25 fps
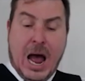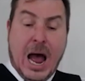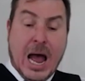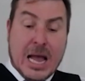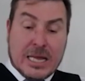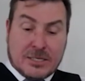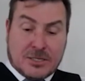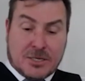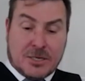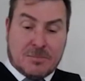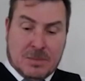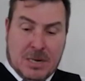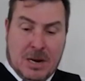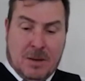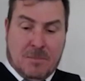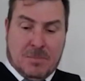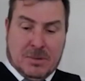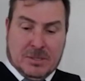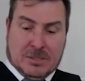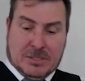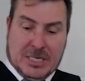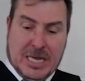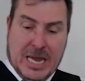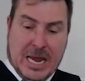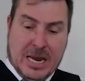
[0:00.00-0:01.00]
Item
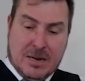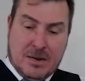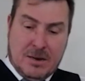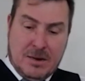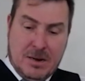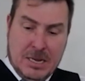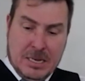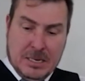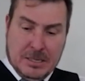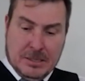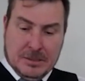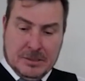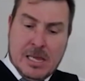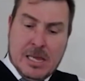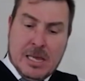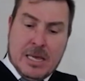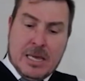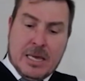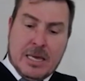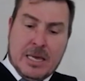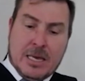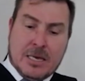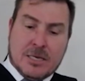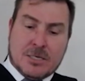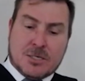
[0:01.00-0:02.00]
number 10
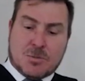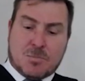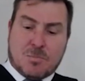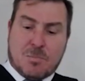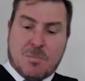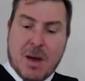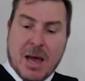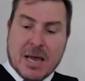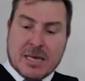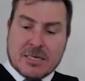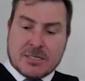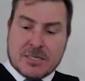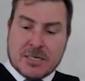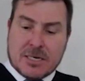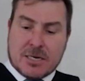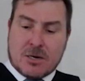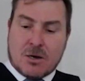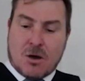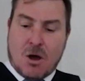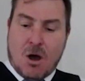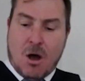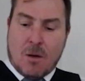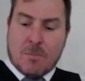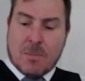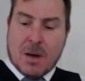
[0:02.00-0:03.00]
is basic
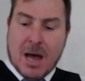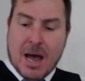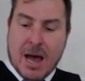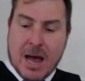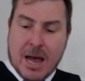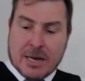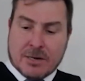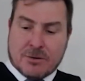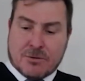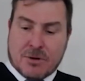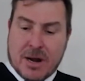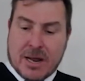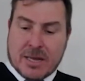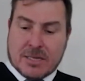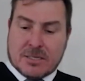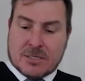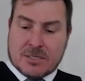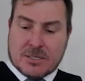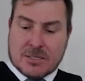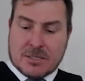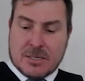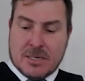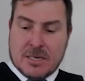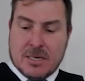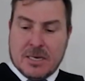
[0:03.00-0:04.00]

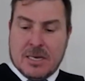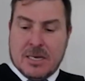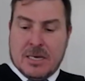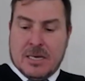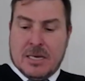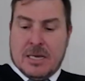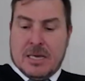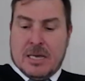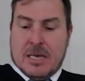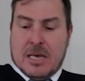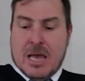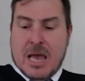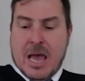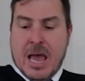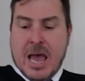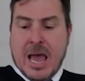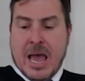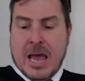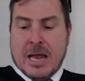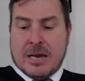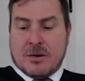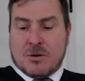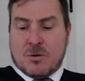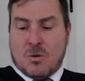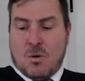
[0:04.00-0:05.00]
carbohydrates
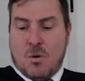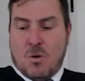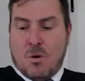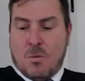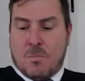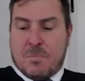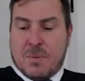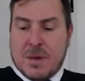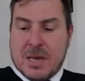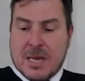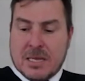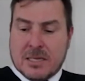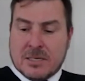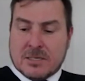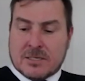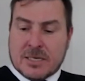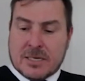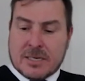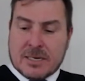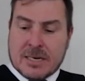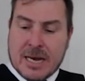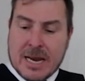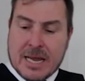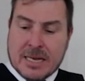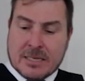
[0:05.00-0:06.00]
and or beans
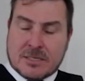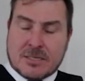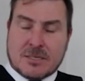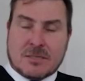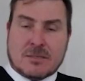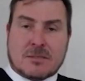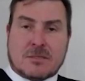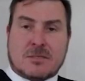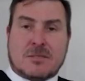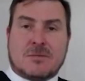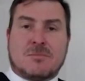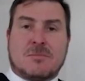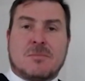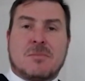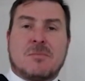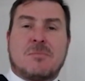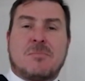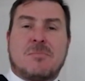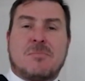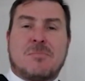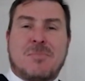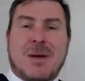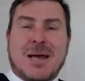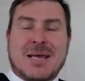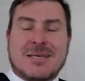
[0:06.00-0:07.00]
and lentils.
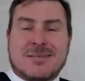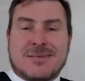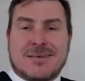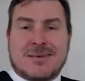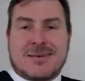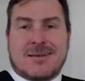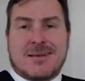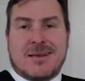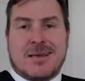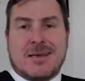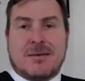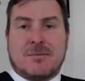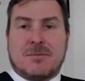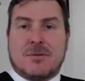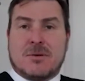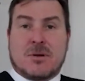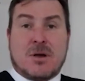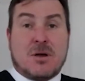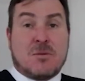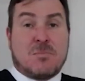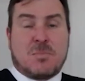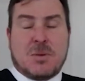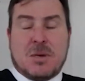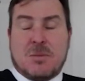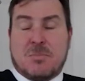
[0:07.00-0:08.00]
Basically,
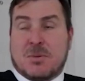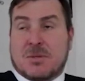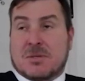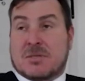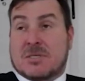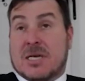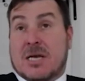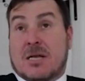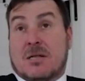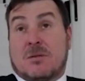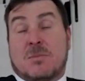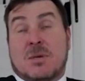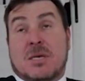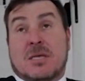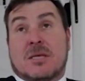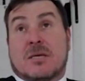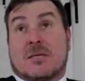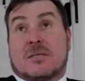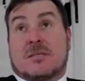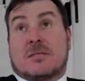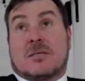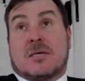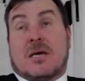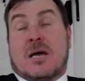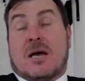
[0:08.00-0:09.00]
people tell me
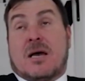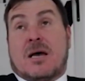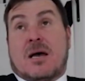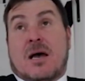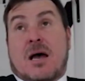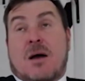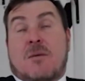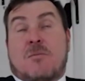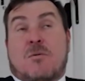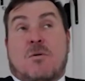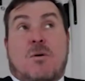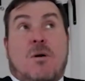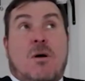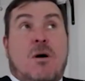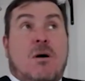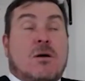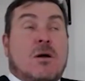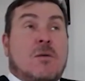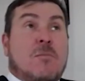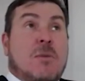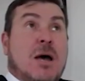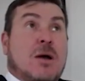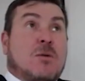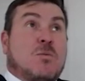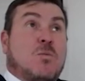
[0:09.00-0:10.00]
that I'm wrong
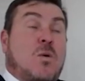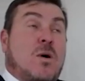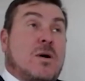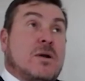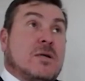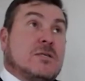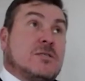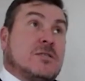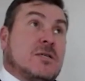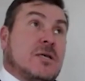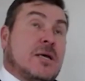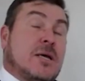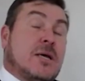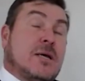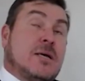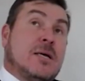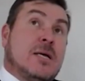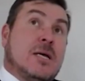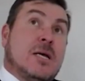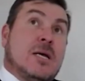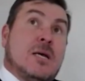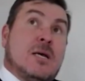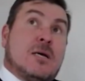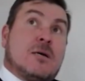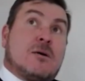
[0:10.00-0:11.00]
about what is a
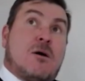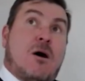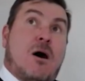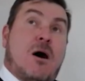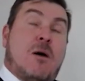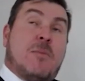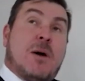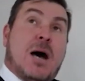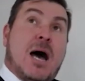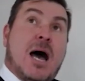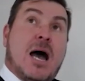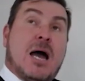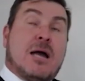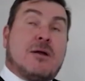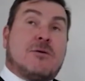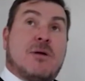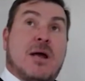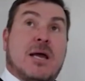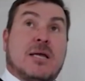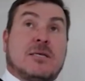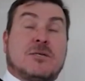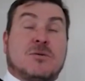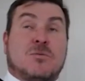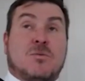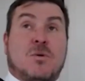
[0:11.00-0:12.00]

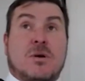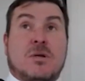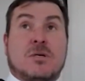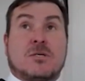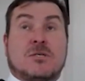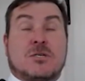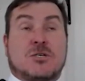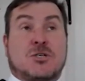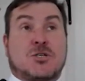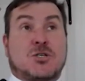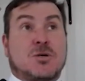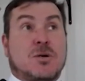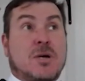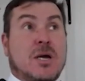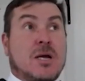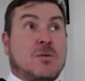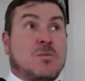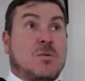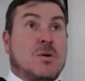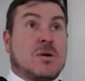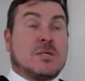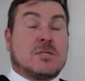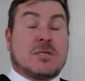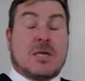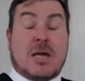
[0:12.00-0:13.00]
carbohydrate and what is a sugar and
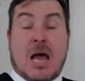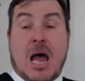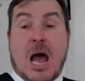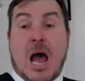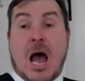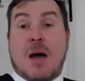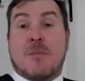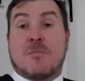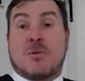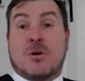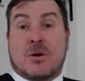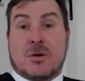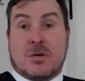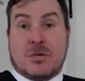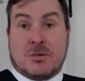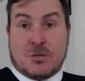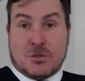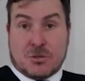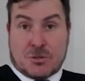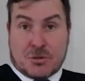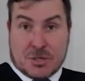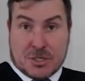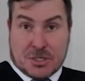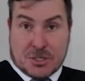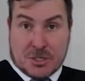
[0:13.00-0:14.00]
what is a... I'm not a
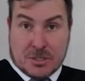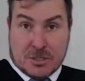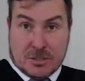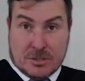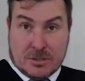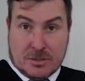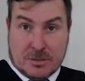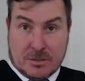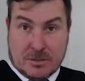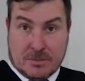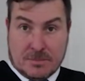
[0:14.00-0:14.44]
nutritionist.